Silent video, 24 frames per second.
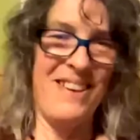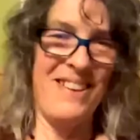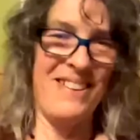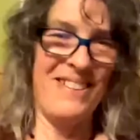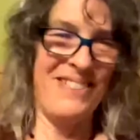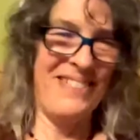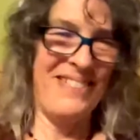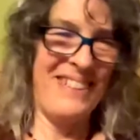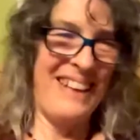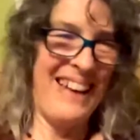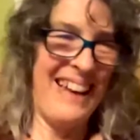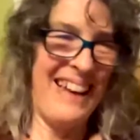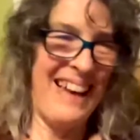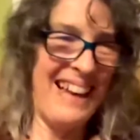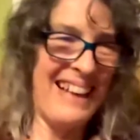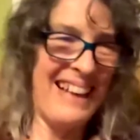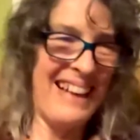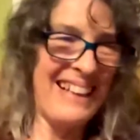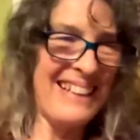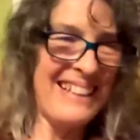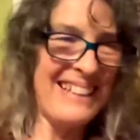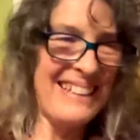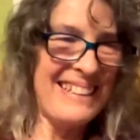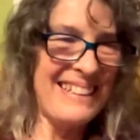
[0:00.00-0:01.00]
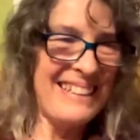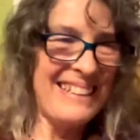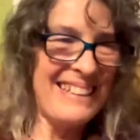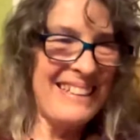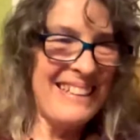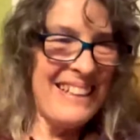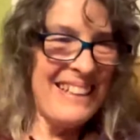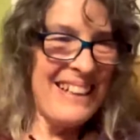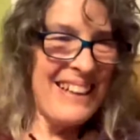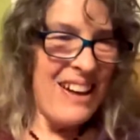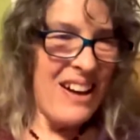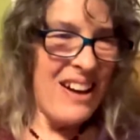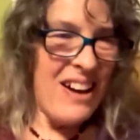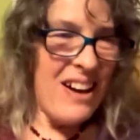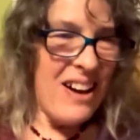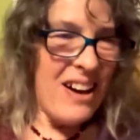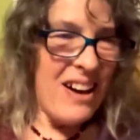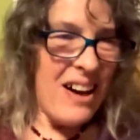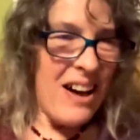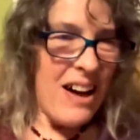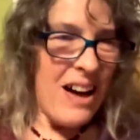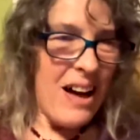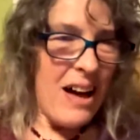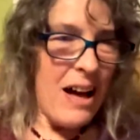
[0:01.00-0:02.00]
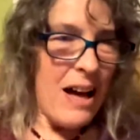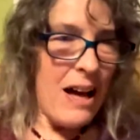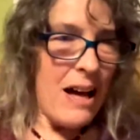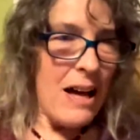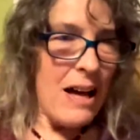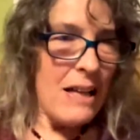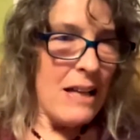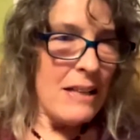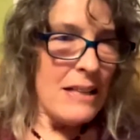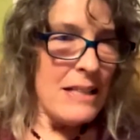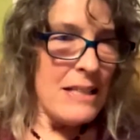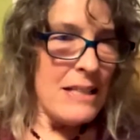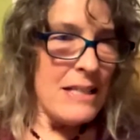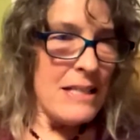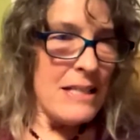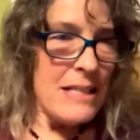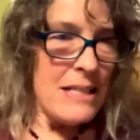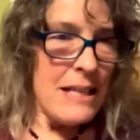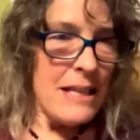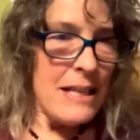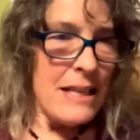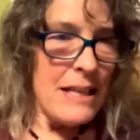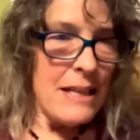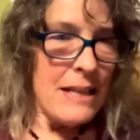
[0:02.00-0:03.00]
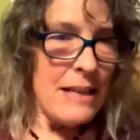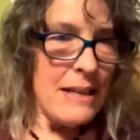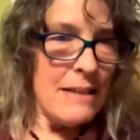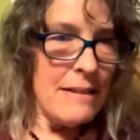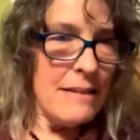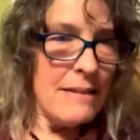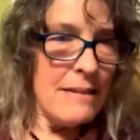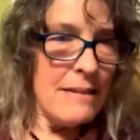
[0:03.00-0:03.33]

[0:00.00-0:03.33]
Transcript: Okay. Uh, let's see.